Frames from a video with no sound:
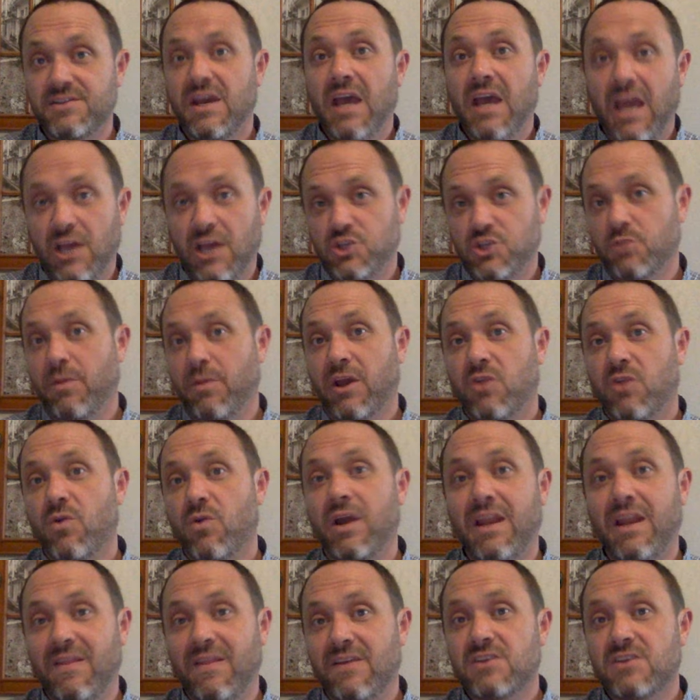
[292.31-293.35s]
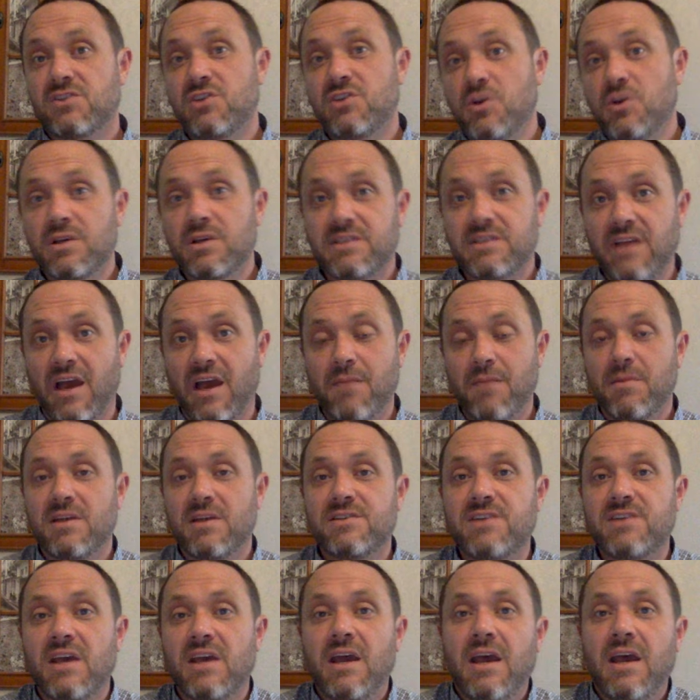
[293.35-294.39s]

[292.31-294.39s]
And so by creating these two assignments,